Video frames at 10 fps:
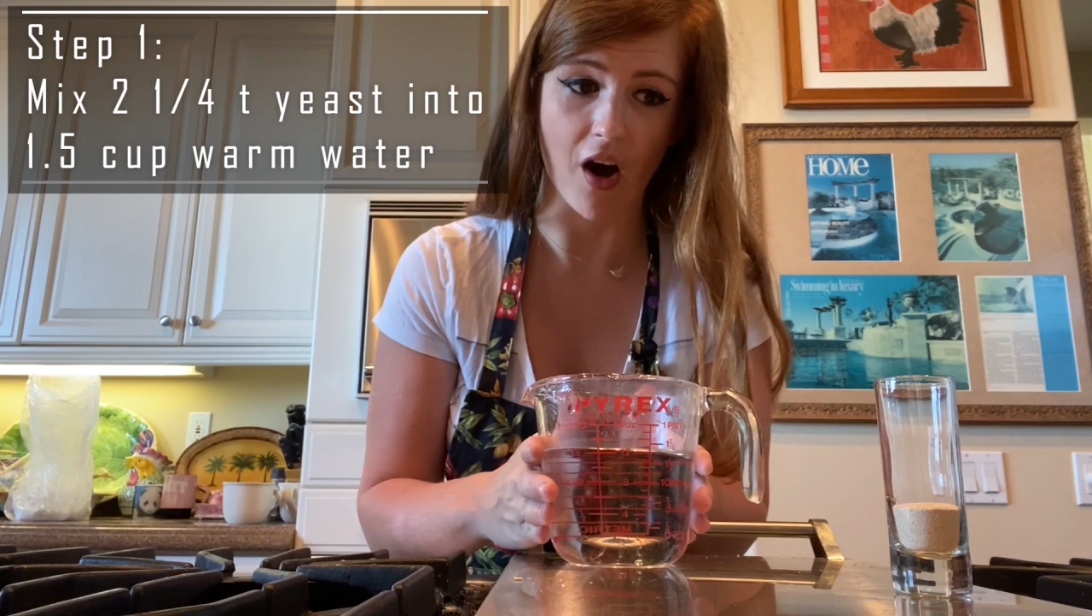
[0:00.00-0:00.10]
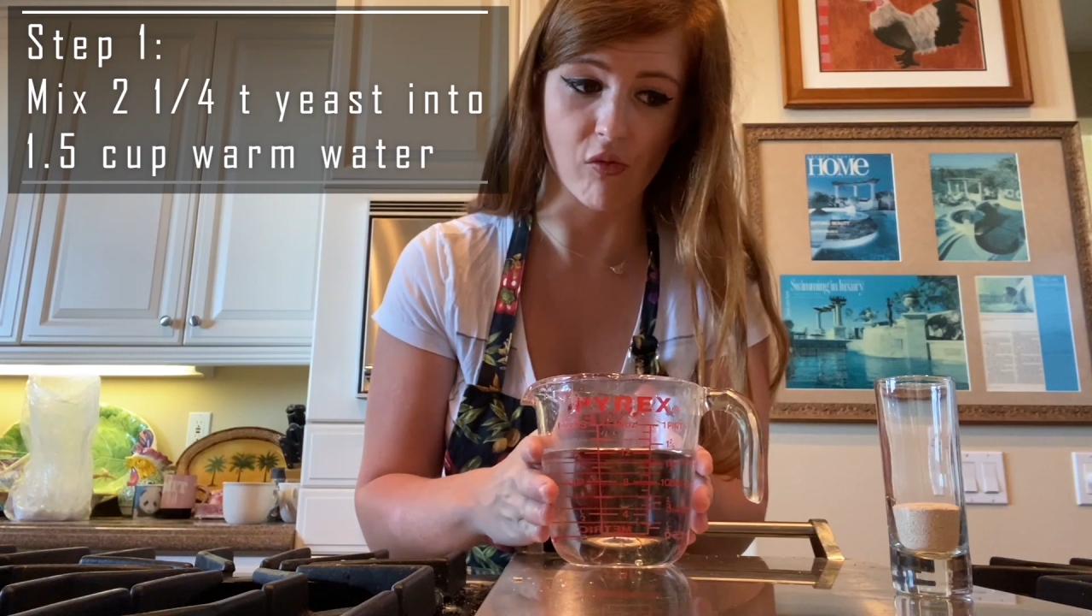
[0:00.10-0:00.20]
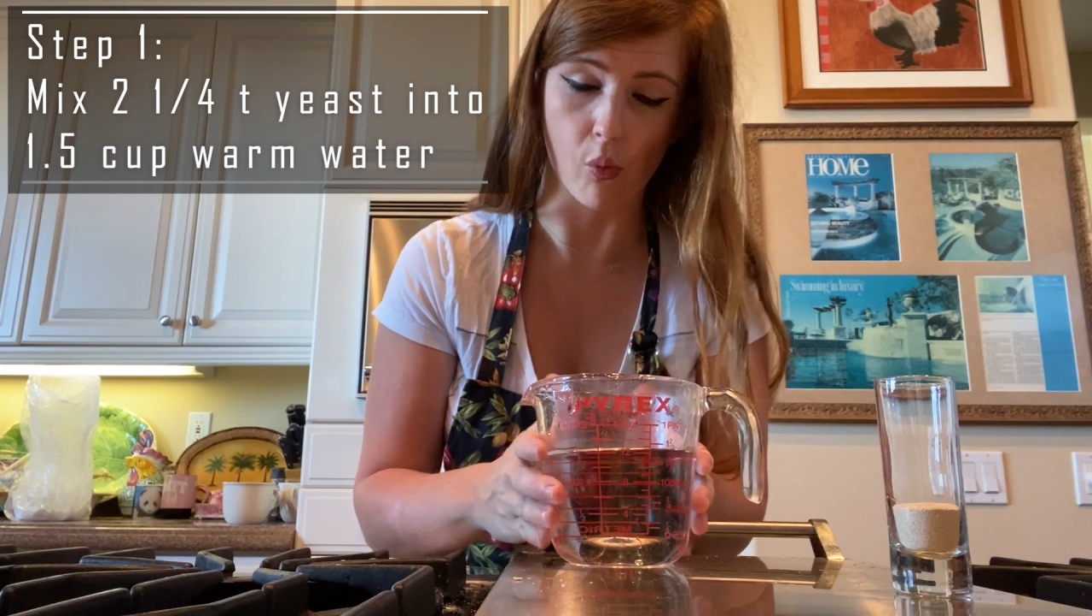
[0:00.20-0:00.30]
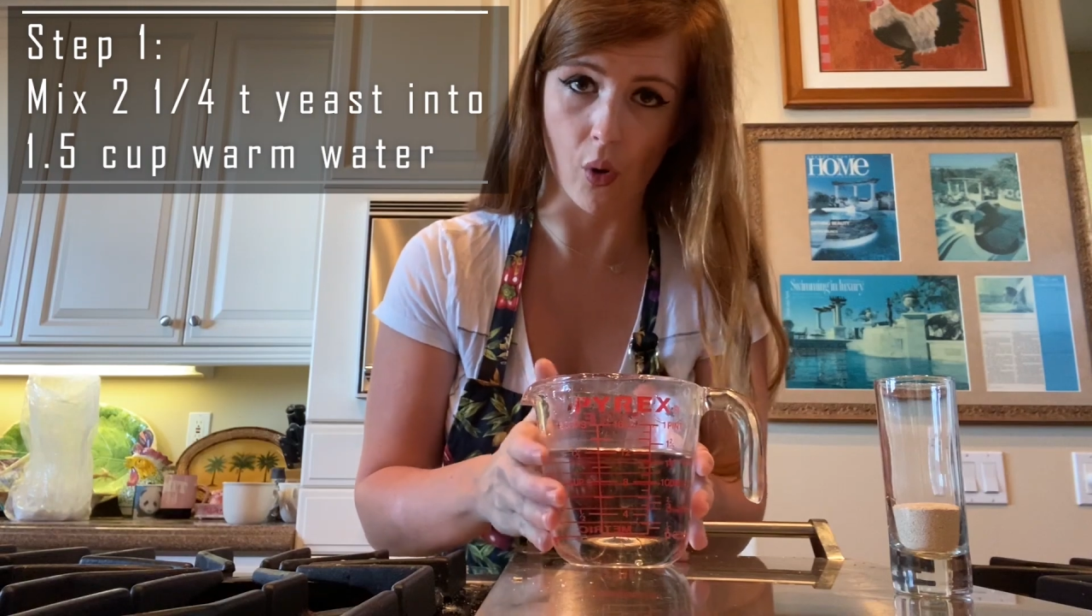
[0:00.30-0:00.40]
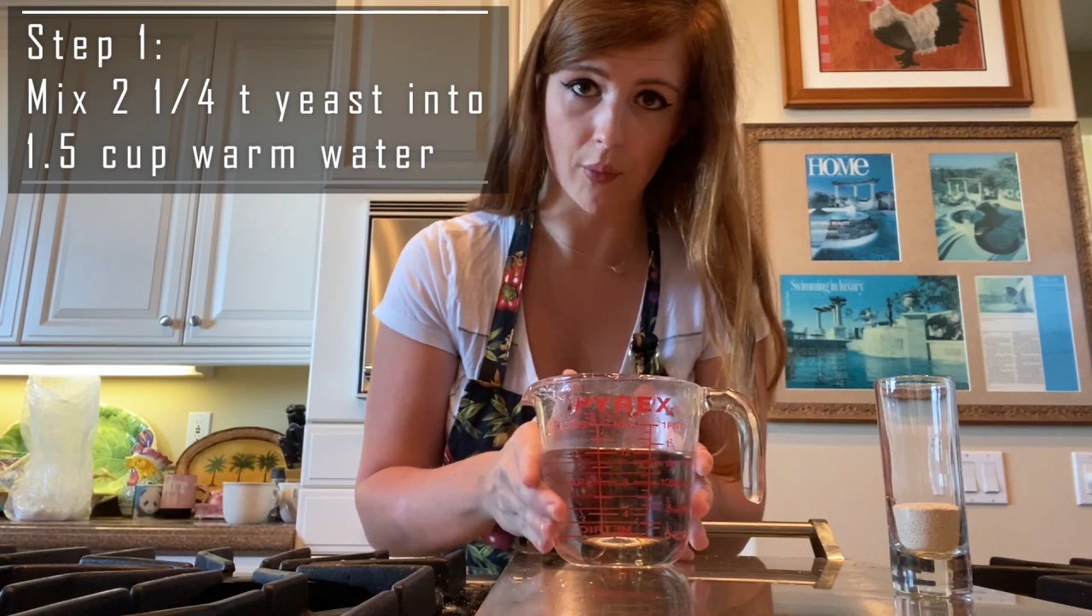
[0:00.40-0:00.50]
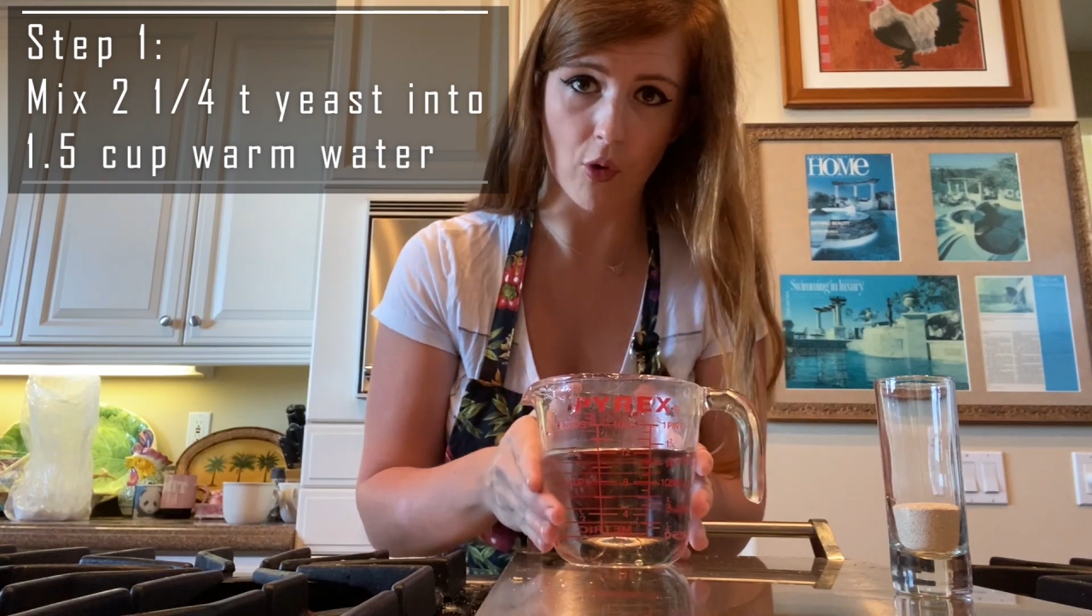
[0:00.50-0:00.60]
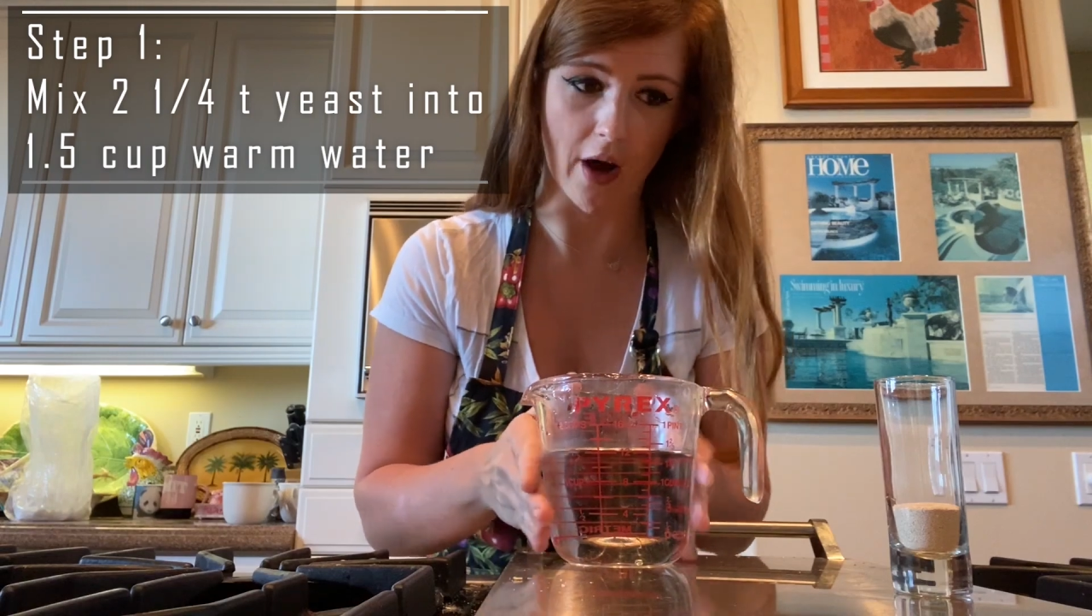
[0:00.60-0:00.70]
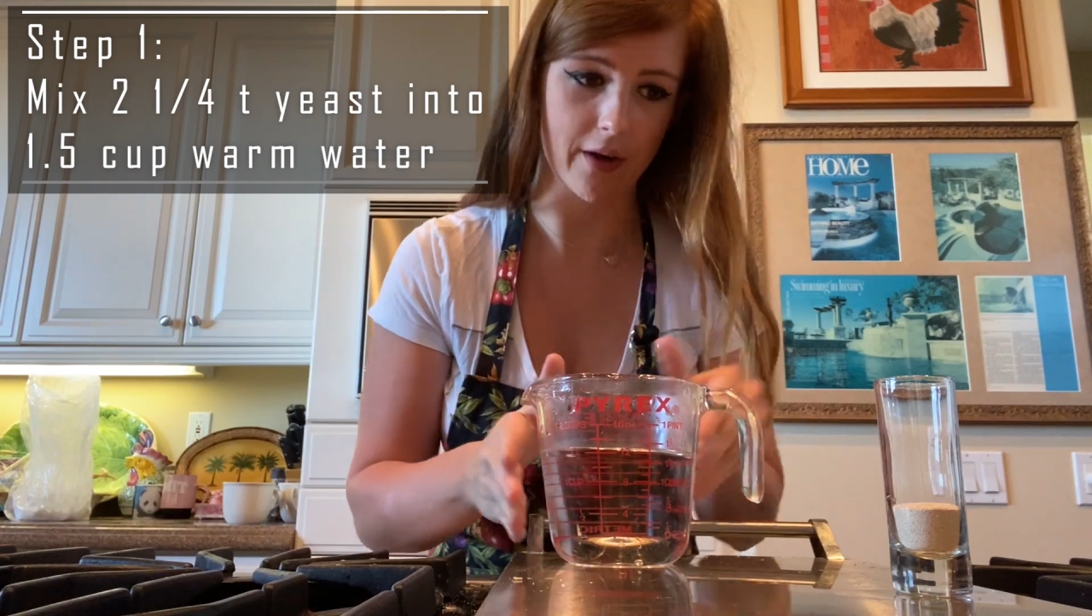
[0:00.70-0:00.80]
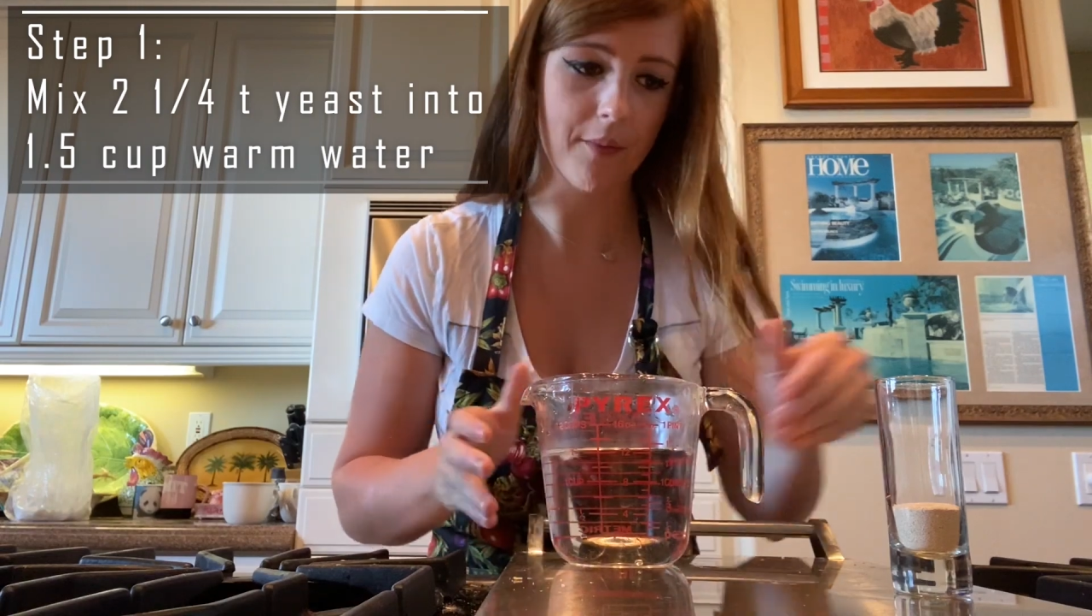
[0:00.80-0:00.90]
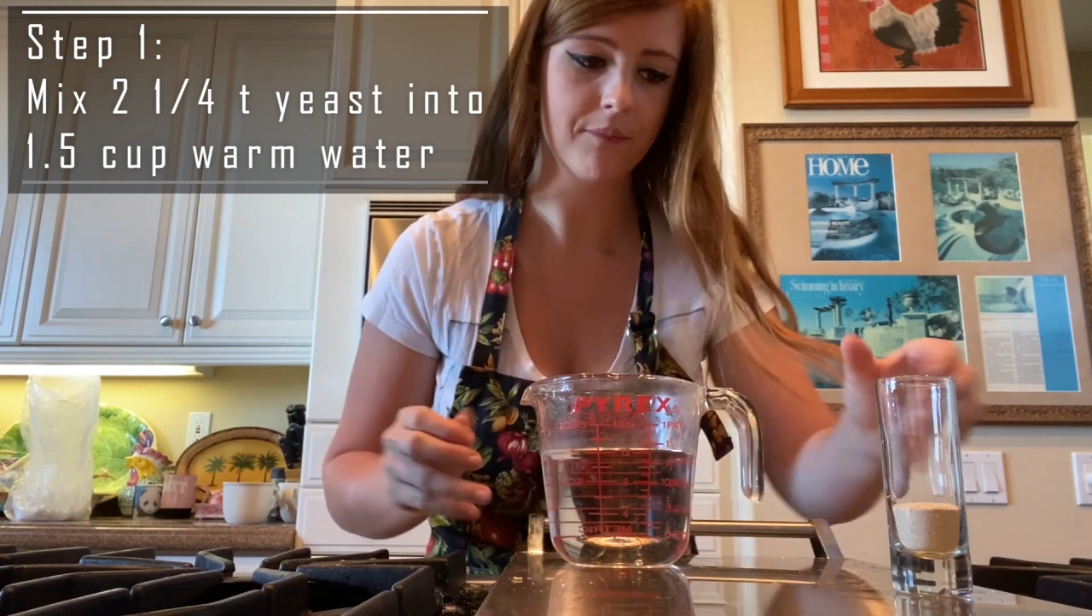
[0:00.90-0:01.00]
of warm
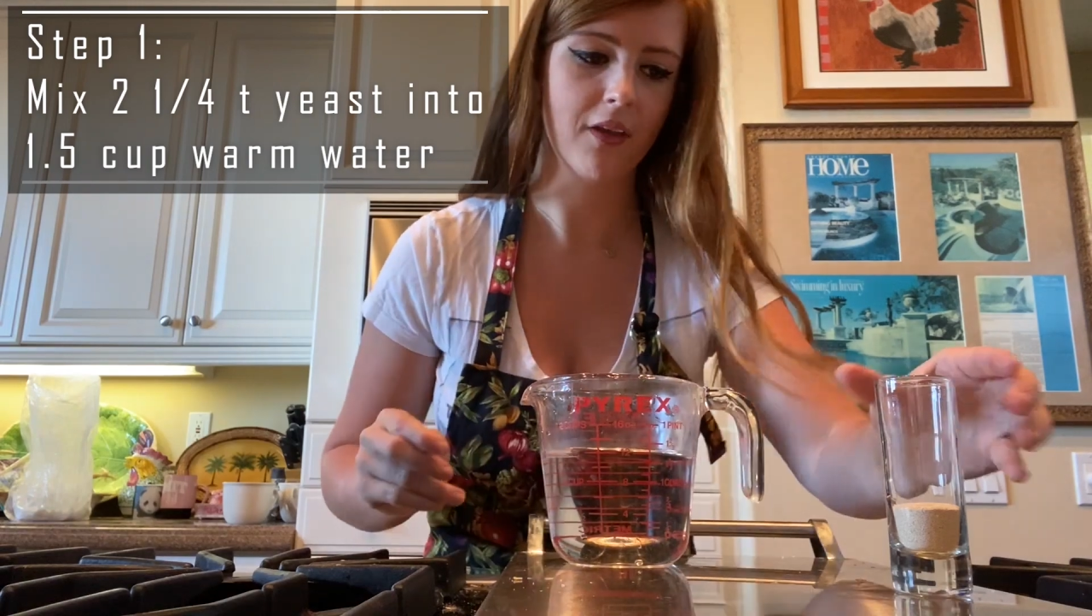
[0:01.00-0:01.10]
water.